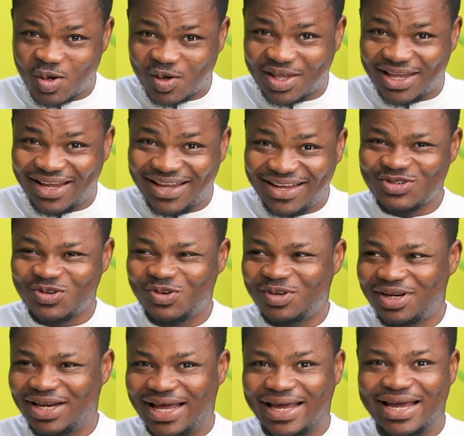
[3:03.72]
Okay, so
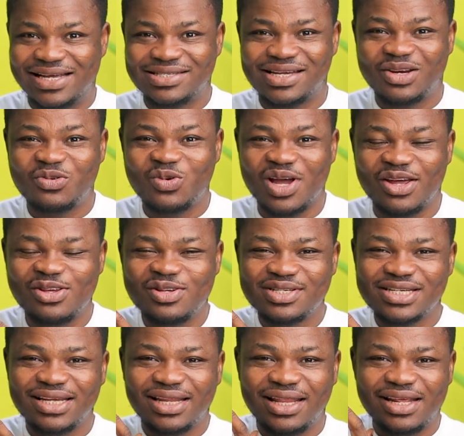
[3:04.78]
like I said, we are
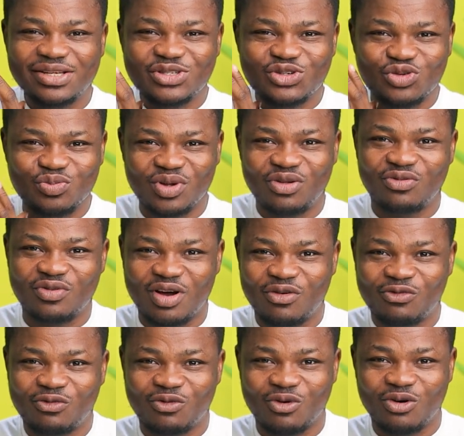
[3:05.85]
using this to be
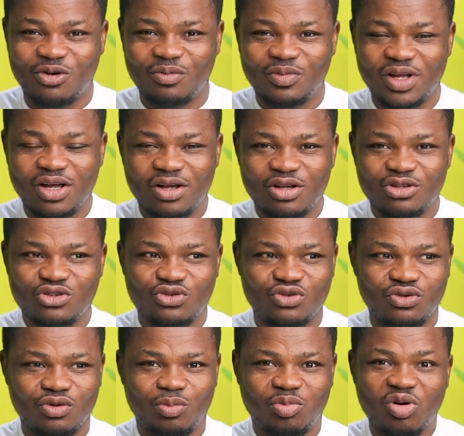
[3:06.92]
verb form
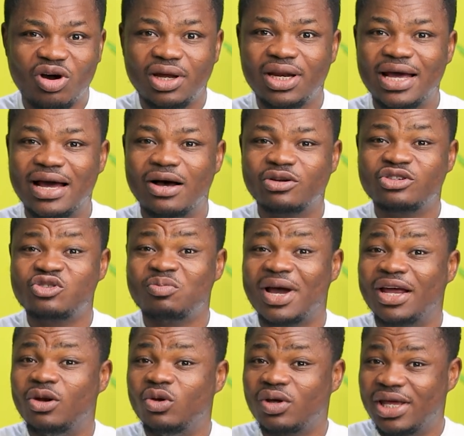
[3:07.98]
to point out
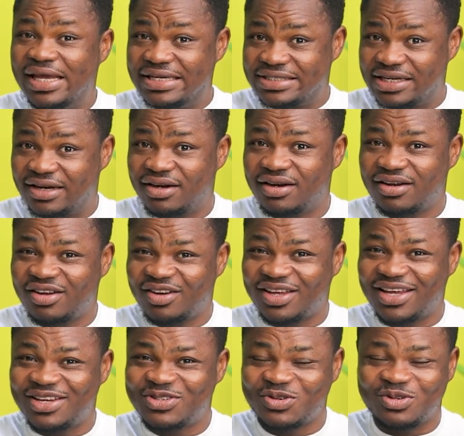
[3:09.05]
my location.
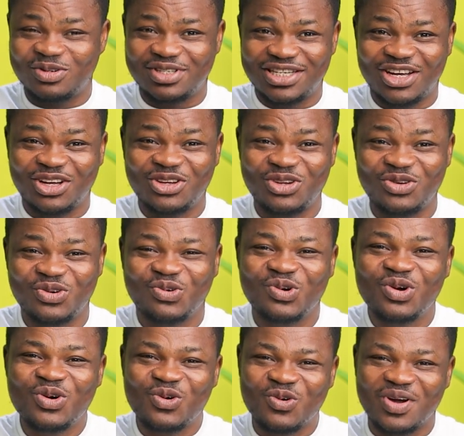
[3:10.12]
Okay, so to tell you
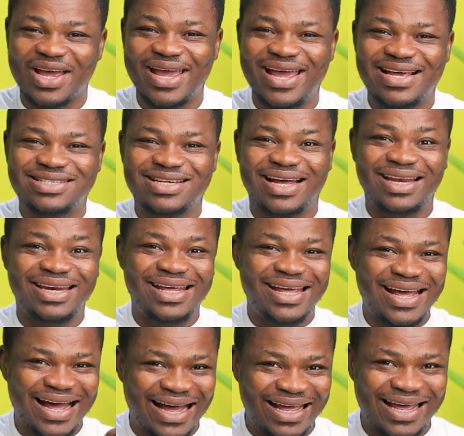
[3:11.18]
where exactly
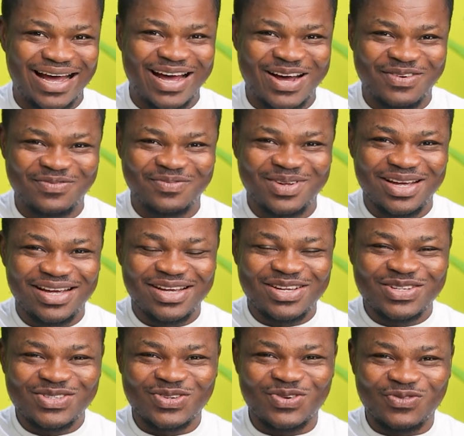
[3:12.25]
I am.
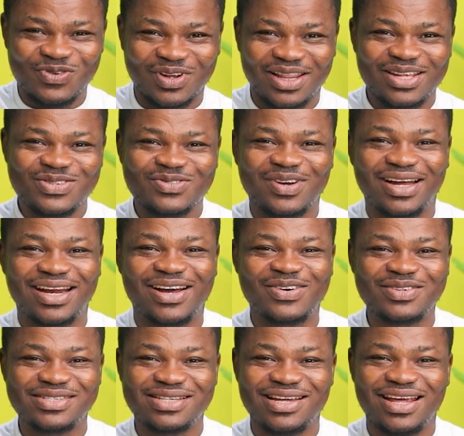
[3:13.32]
So for this one,
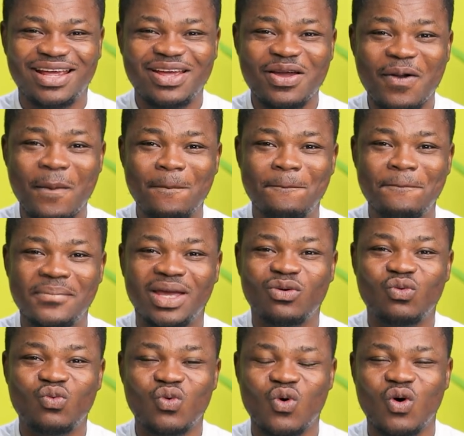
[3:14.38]
I'll say me
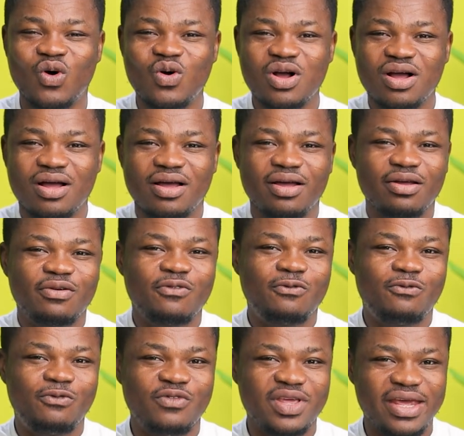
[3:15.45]
wo
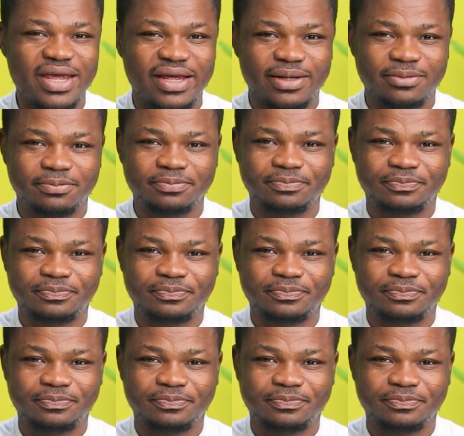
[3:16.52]
fie.